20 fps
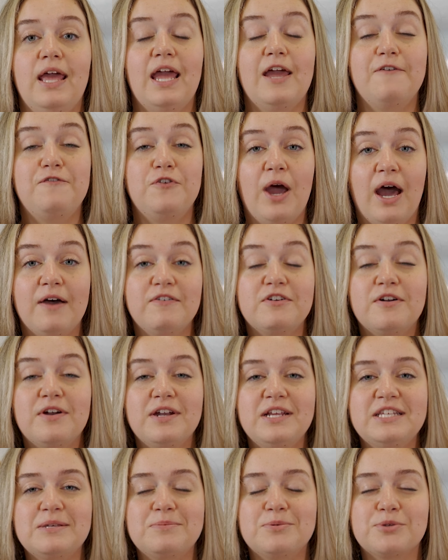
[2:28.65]
If you haven't
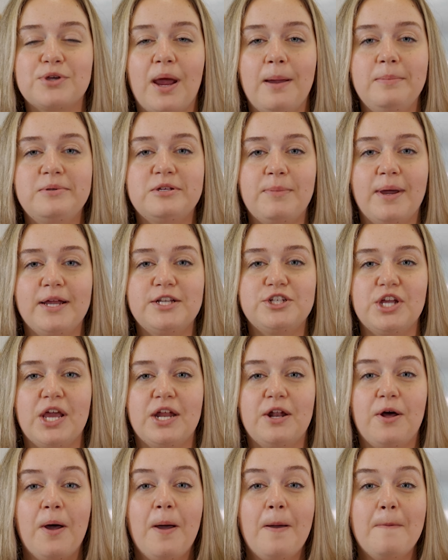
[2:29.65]
already subscribed to my
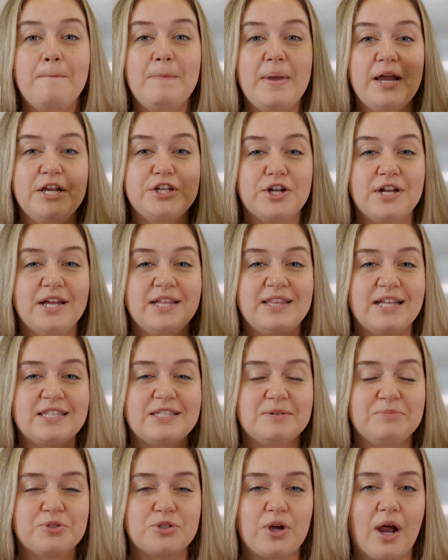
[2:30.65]
channel, make sure to hit that
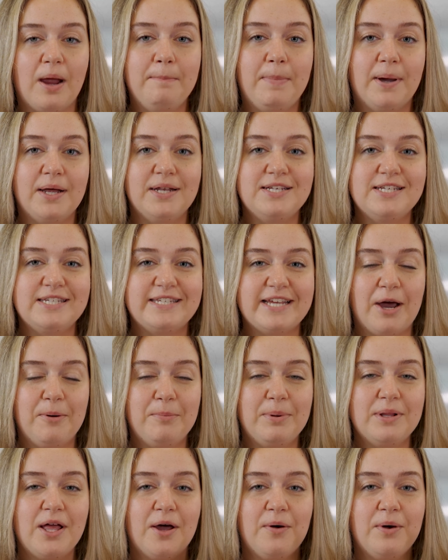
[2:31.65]
subscribe button down
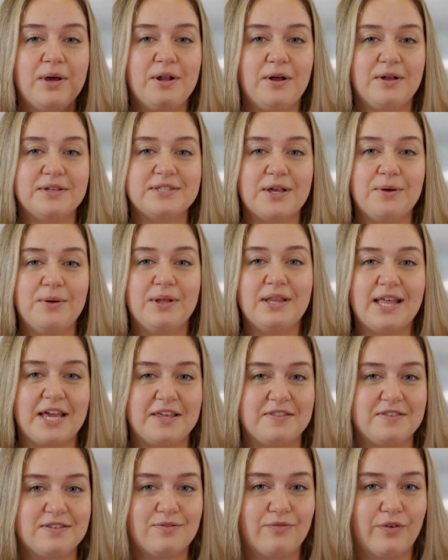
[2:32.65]
below and also
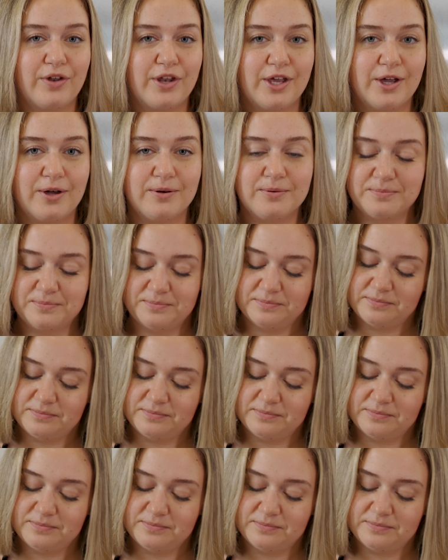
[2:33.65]
like this video.